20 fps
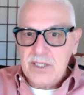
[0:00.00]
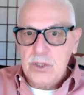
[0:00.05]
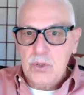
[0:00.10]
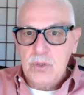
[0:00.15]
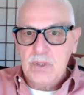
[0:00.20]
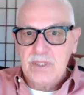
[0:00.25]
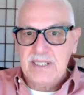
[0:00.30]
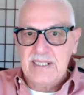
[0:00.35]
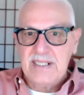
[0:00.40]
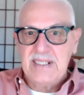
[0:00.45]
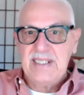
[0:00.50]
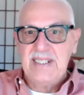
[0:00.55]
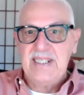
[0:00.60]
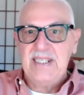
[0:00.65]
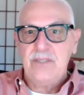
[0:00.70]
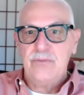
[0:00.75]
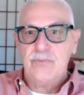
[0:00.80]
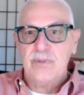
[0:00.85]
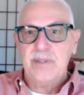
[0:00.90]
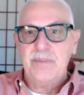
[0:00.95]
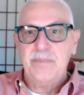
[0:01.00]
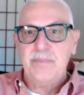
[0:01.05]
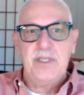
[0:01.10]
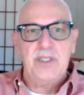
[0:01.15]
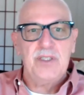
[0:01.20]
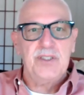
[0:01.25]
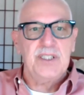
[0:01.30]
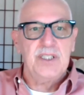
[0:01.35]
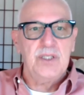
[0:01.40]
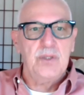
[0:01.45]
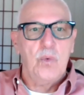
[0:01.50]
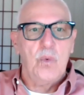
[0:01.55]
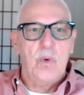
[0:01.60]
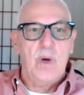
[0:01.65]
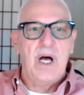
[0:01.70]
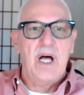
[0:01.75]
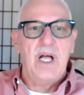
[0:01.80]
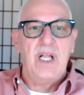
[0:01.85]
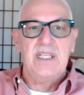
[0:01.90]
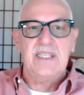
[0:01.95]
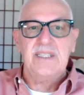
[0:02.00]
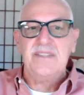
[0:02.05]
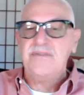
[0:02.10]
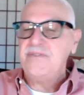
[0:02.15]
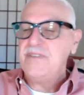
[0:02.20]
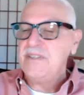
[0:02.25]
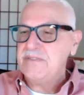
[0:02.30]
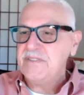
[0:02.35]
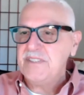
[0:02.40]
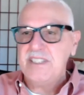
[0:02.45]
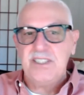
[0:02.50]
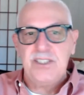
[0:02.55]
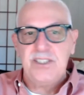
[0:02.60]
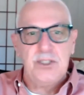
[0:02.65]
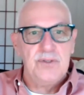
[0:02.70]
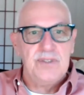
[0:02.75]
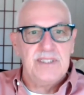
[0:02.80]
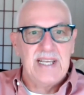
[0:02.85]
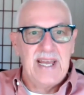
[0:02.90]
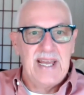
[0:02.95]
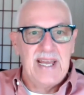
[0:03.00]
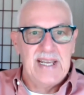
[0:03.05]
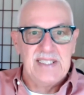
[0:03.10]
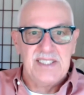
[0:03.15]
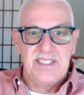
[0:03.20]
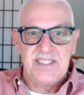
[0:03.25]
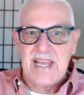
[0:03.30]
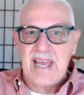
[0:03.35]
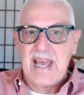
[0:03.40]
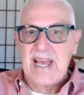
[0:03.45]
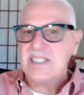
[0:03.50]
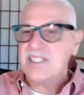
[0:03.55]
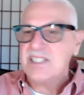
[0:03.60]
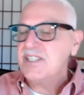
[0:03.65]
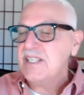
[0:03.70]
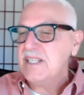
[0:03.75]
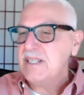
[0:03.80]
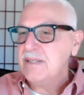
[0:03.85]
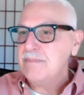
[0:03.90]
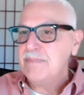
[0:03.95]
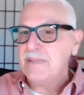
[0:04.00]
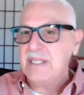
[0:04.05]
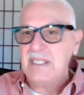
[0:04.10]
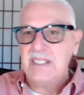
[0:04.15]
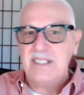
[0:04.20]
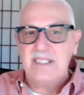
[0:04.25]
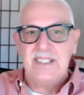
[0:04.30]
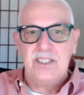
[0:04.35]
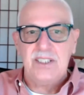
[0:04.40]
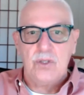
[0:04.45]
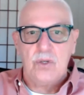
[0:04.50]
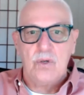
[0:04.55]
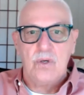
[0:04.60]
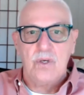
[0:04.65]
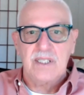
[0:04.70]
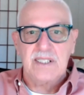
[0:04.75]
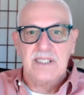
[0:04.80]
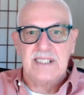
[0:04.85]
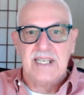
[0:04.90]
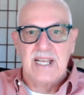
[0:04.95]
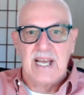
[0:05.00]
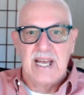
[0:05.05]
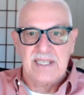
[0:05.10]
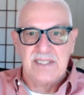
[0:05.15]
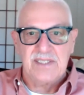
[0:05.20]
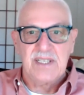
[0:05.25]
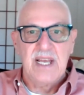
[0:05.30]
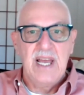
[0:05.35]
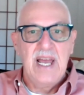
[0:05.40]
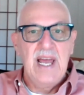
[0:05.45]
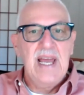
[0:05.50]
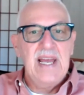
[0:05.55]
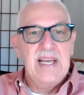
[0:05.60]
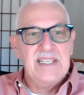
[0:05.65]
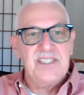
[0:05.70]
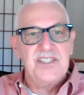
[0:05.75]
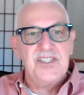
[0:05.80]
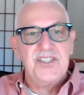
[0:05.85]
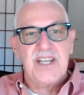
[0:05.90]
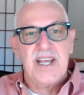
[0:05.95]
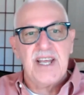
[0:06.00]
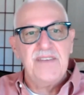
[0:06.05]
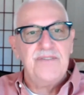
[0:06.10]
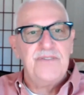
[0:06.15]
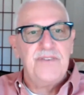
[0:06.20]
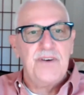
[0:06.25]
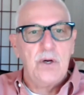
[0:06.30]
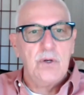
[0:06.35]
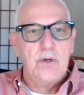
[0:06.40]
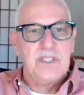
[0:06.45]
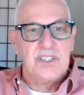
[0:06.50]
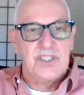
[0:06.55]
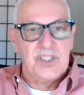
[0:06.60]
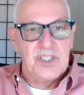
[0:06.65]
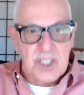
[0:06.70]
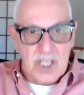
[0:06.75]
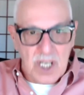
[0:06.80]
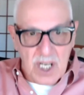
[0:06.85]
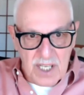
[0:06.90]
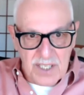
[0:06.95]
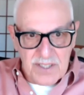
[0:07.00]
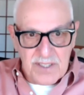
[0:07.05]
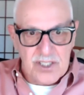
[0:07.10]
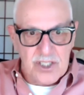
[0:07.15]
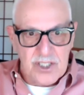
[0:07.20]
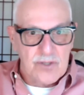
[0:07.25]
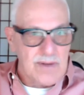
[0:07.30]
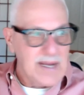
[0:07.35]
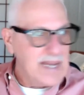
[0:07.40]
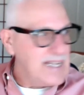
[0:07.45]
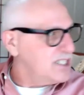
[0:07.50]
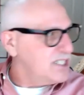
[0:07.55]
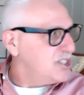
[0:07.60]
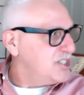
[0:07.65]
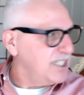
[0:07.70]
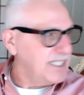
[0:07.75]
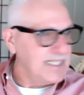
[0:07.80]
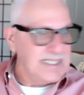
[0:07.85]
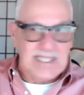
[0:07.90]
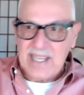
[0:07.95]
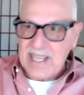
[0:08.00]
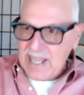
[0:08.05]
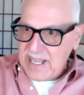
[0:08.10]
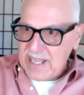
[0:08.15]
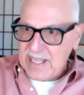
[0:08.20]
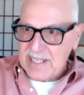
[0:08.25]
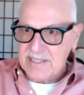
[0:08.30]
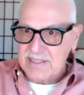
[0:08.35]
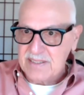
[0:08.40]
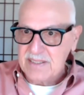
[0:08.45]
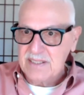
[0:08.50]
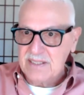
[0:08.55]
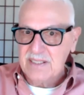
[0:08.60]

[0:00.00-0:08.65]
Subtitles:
who can lead rebuilding the wall in 52 days has the ability to organize and stay focused on the strategy in hand.